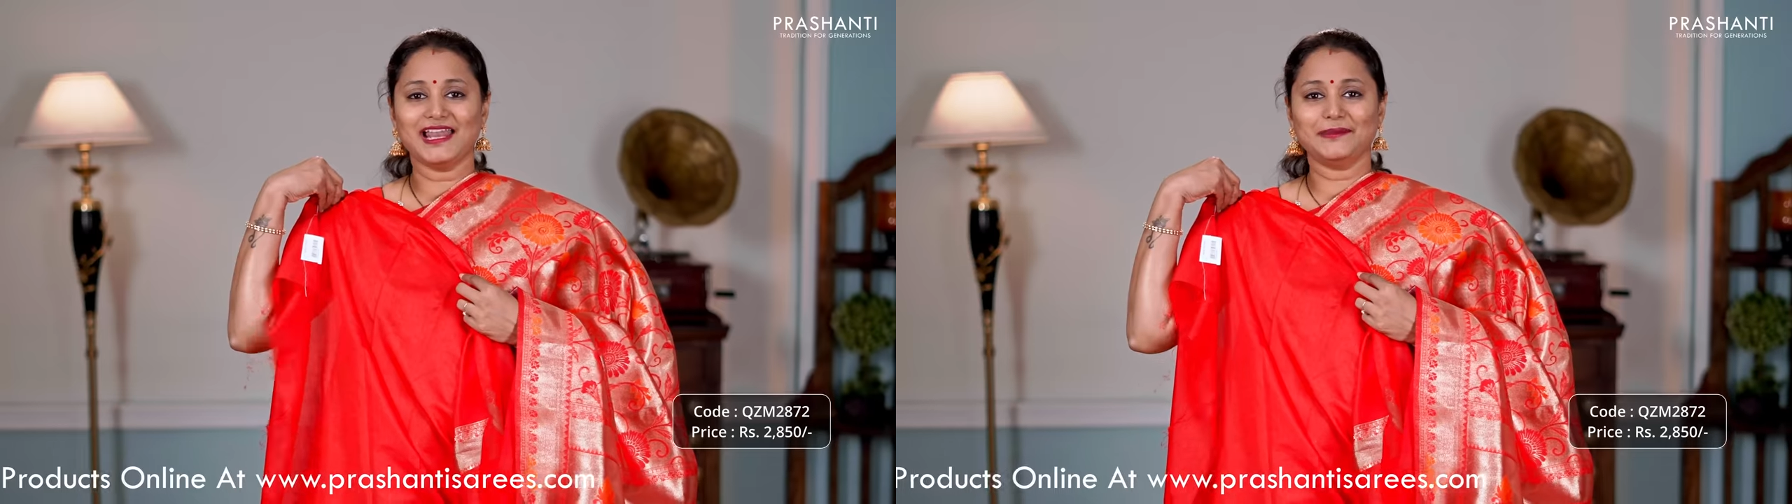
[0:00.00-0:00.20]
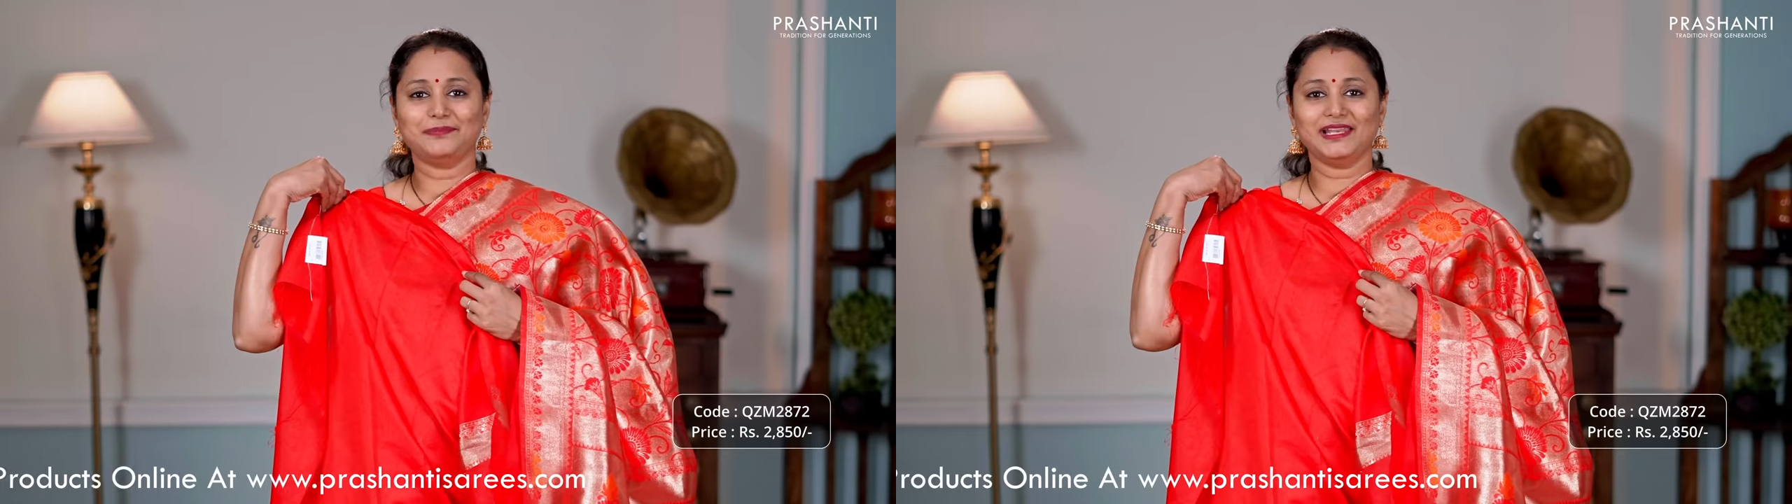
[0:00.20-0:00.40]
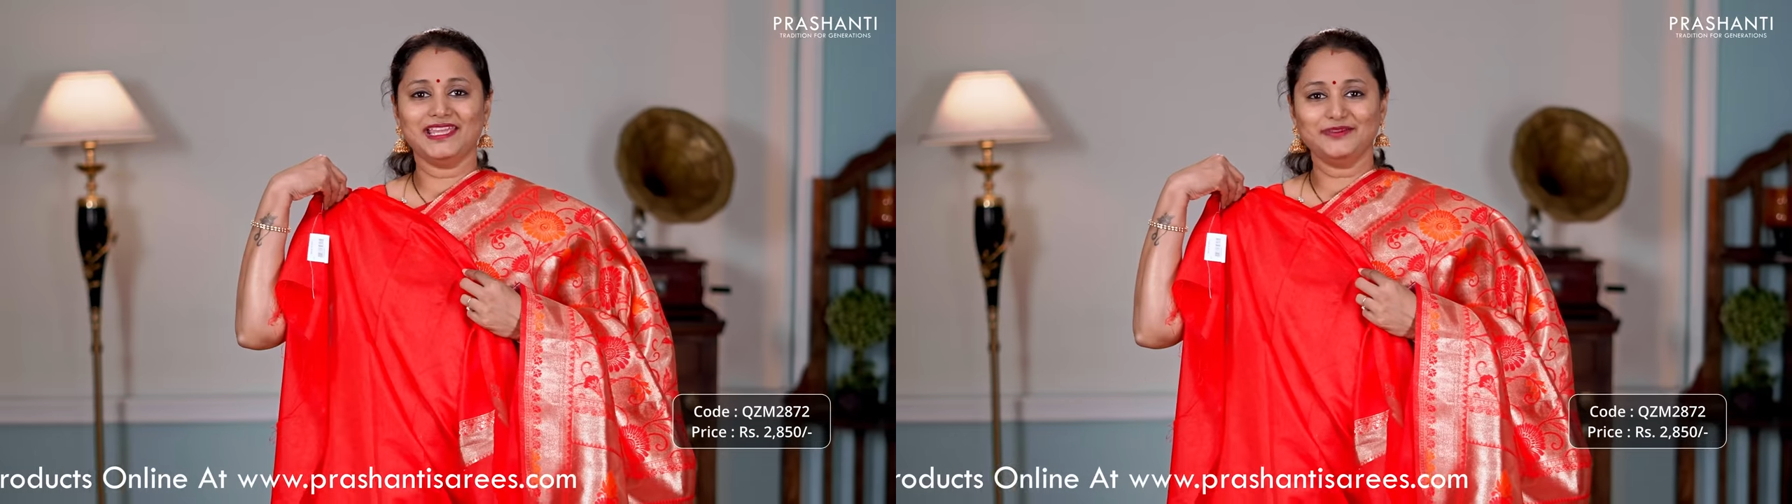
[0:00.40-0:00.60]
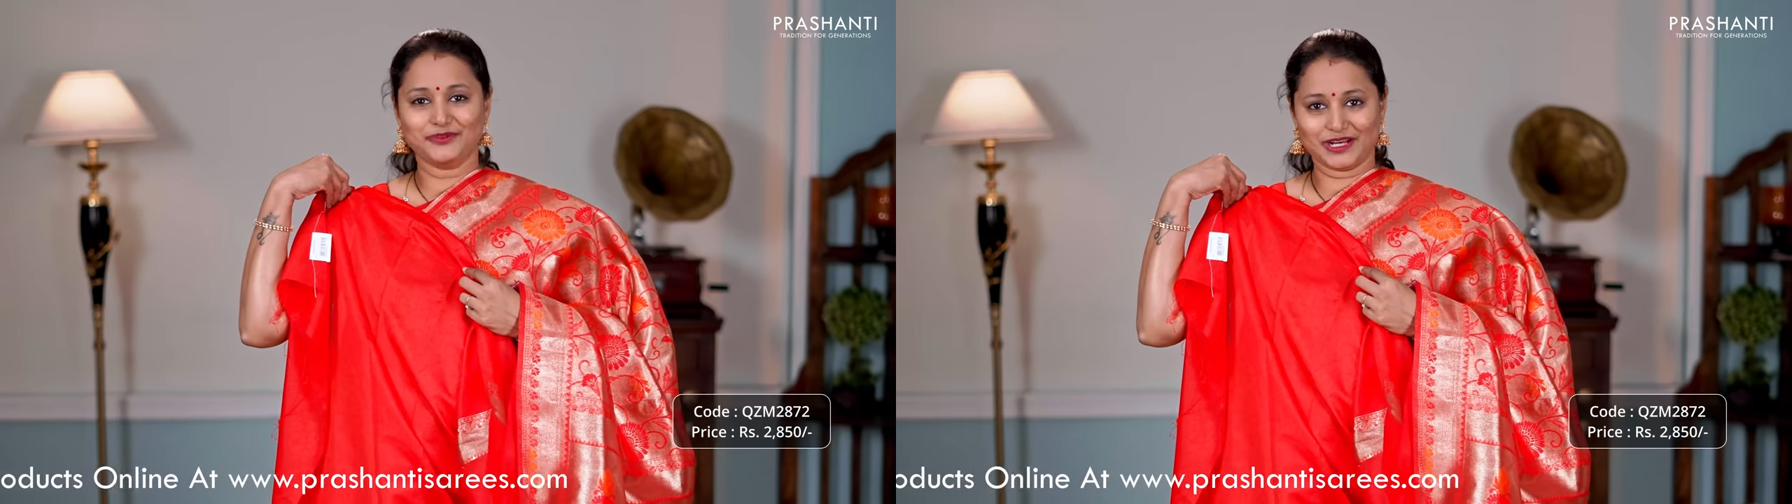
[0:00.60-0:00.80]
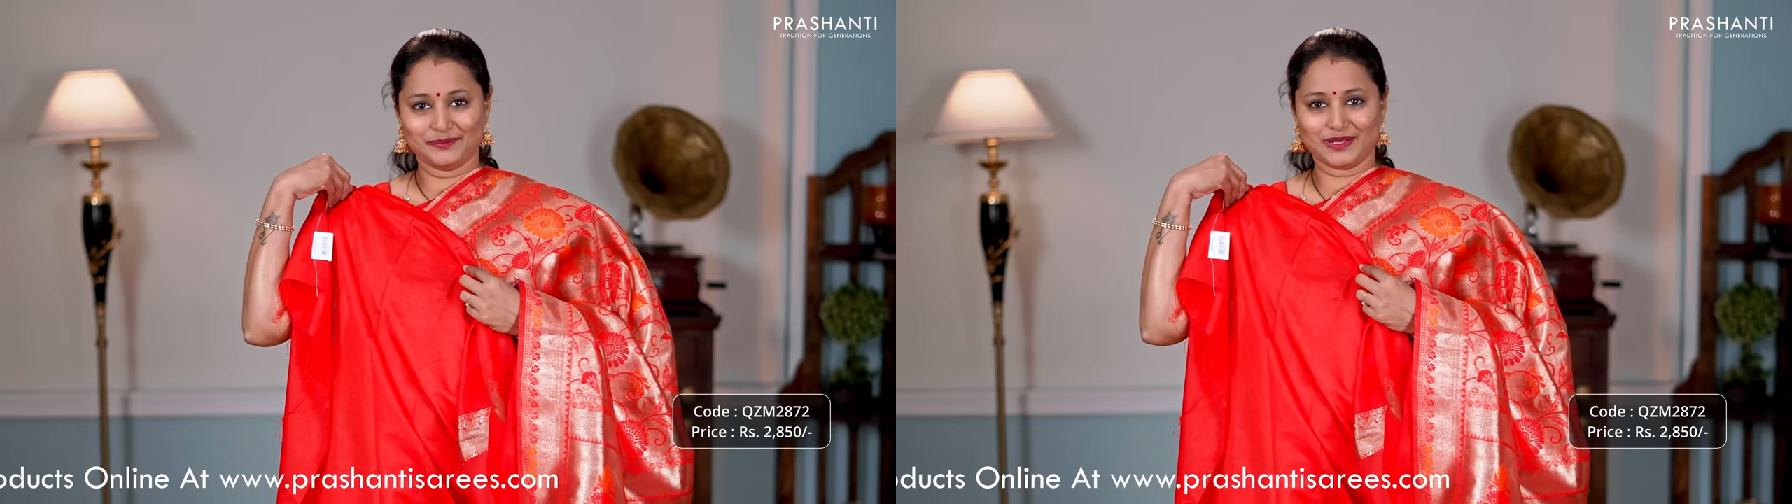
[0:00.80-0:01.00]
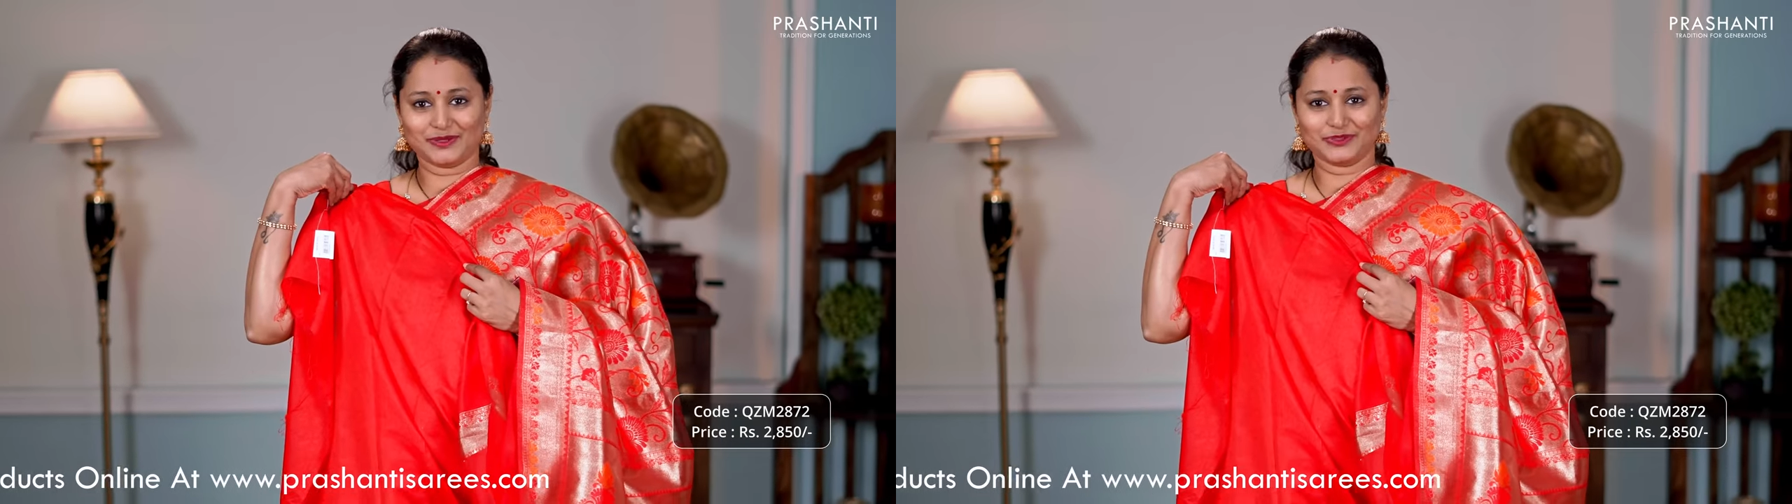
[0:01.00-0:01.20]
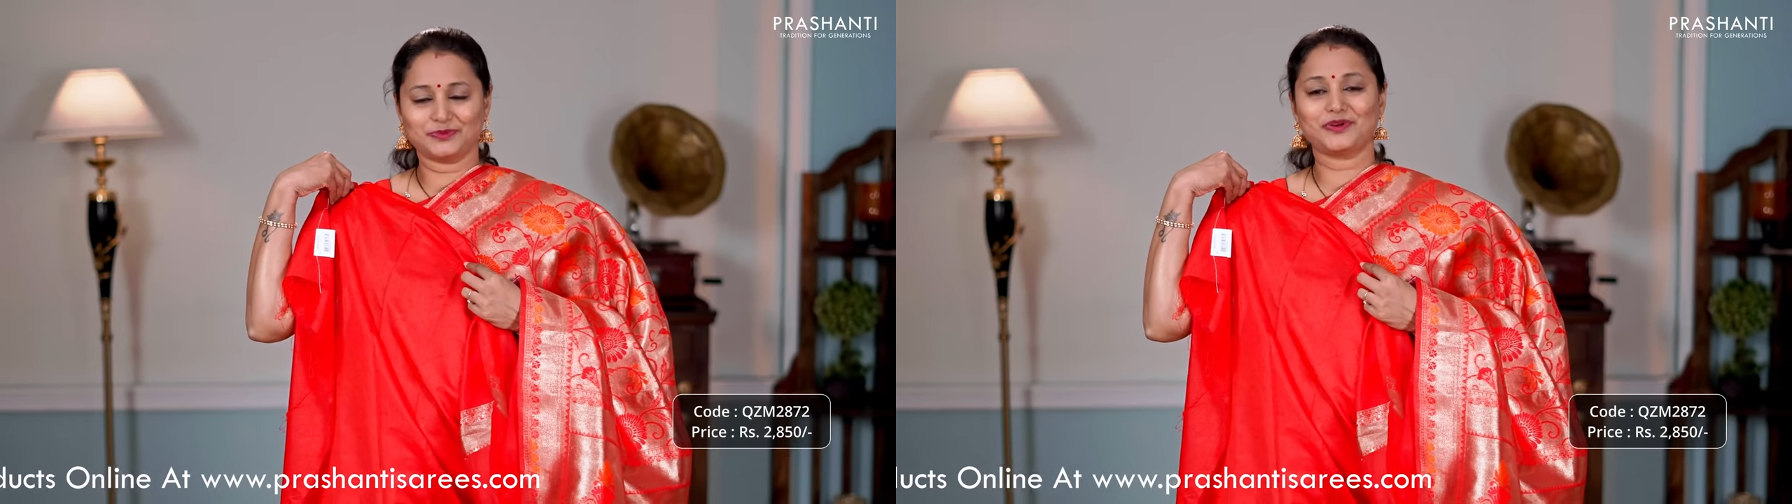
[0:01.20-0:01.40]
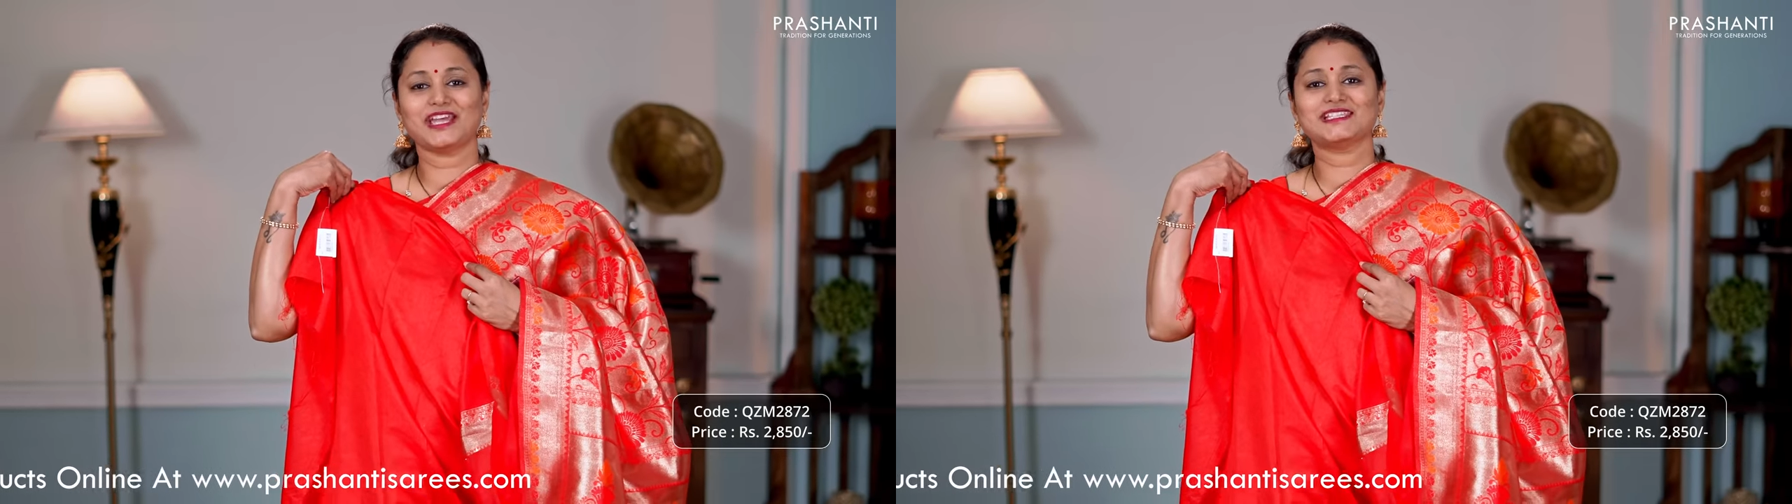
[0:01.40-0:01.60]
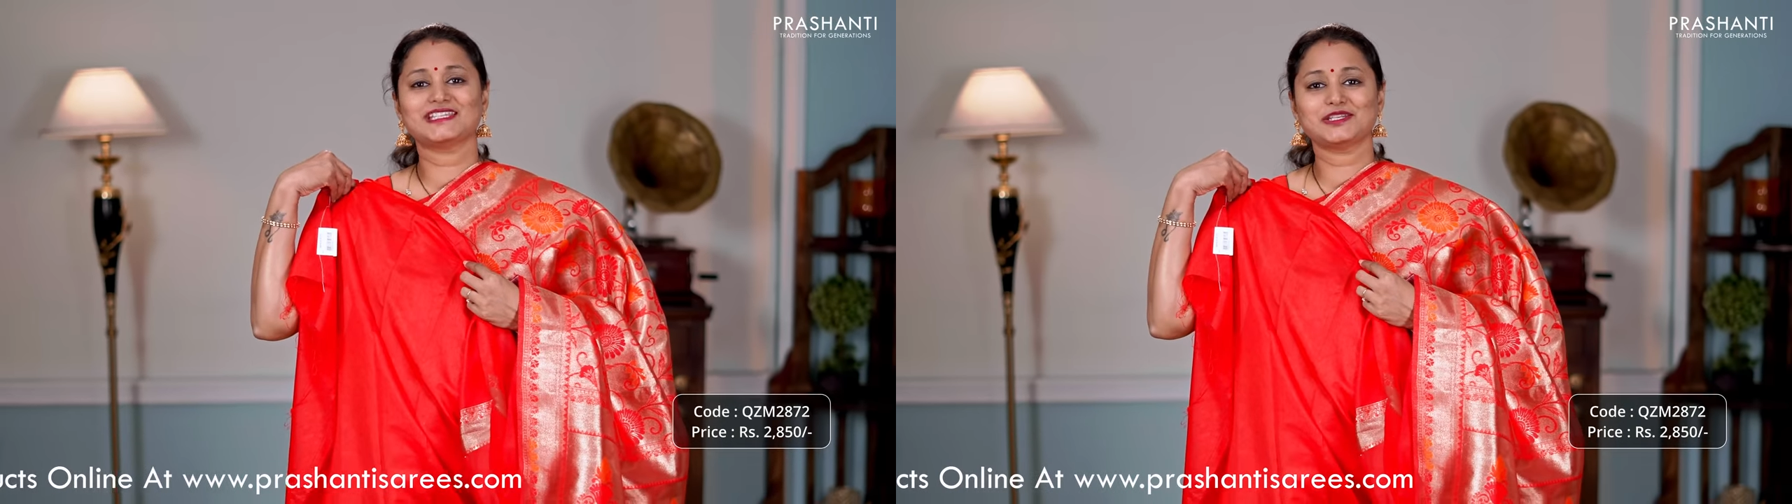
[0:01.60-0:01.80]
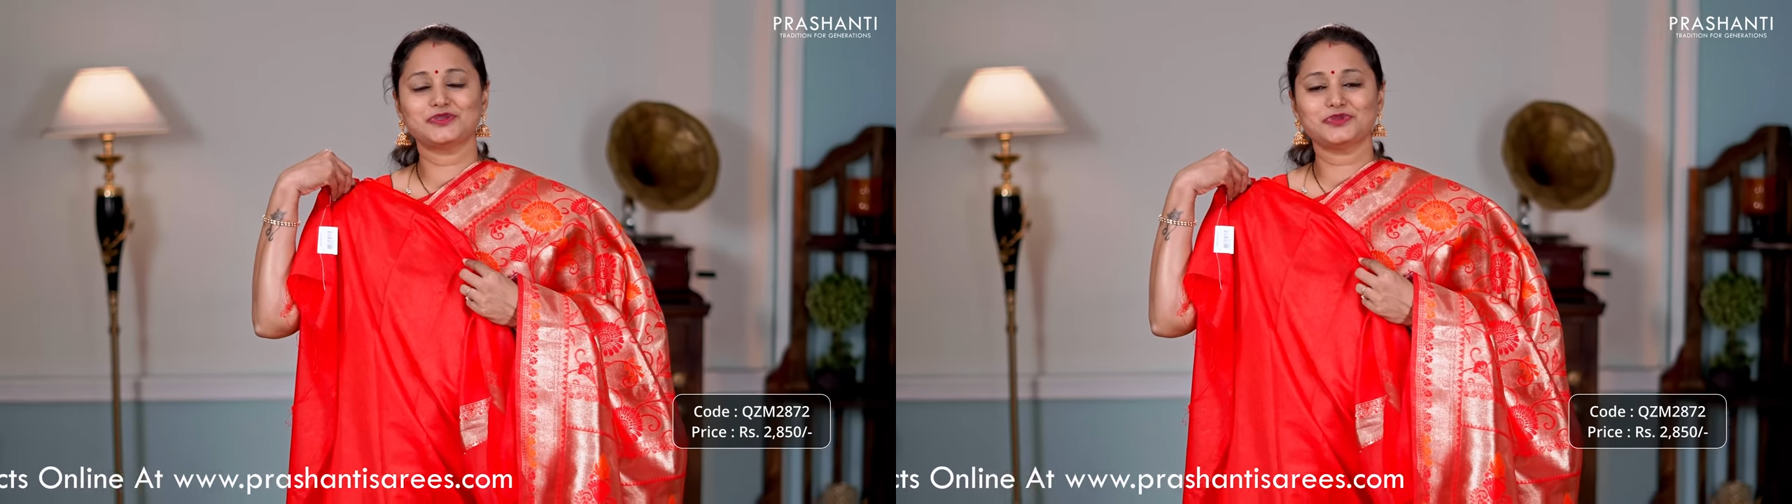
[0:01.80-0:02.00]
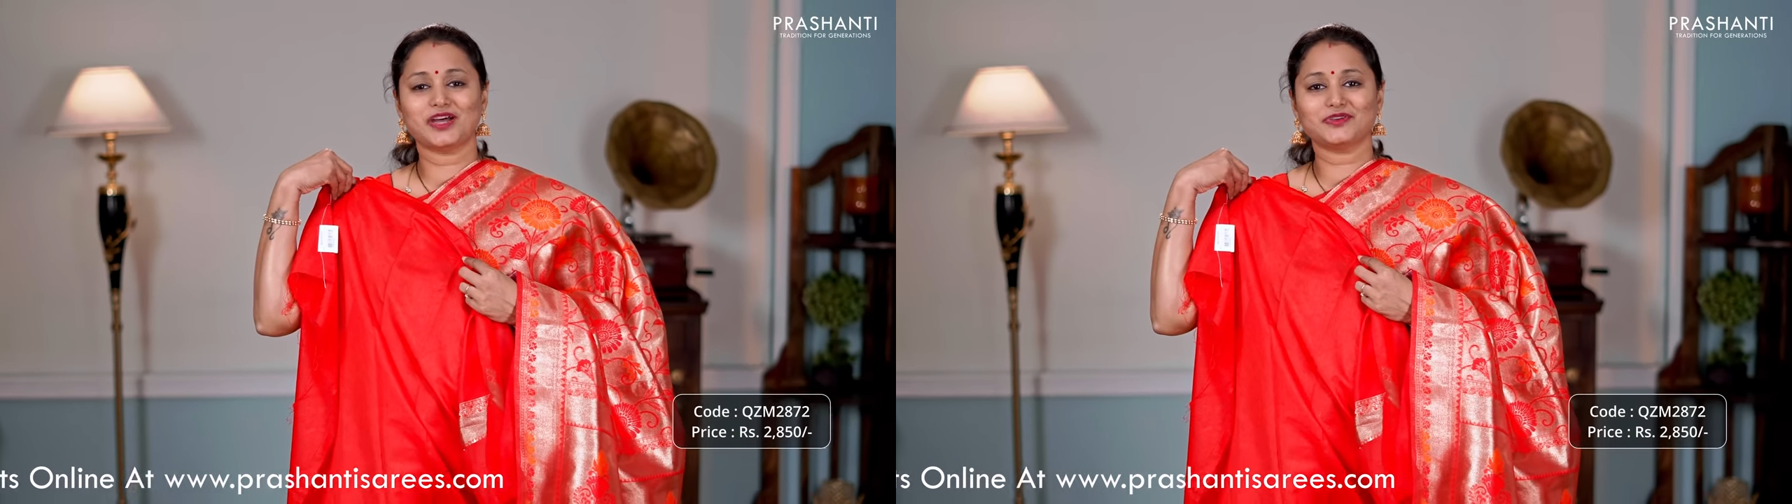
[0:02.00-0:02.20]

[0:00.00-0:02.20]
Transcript: and a plain red blouse priced at two